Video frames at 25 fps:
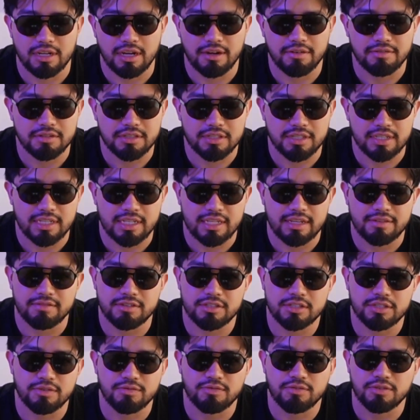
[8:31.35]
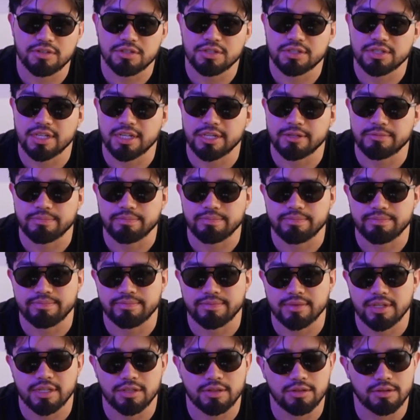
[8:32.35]
Obviously, if it's your first time,
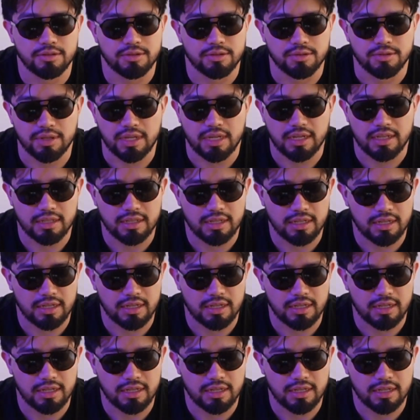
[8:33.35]
don't do that.